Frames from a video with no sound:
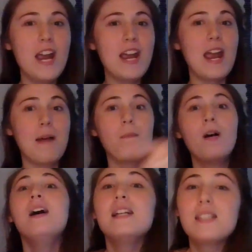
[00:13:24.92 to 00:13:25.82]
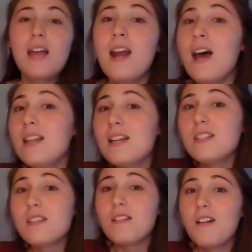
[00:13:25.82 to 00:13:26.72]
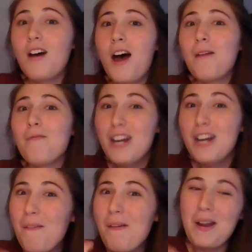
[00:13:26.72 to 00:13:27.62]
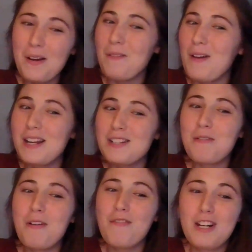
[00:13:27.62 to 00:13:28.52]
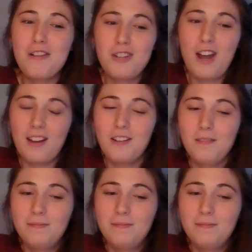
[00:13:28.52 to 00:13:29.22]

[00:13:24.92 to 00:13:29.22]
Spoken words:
your A game. Sign out this video and go right into our video check.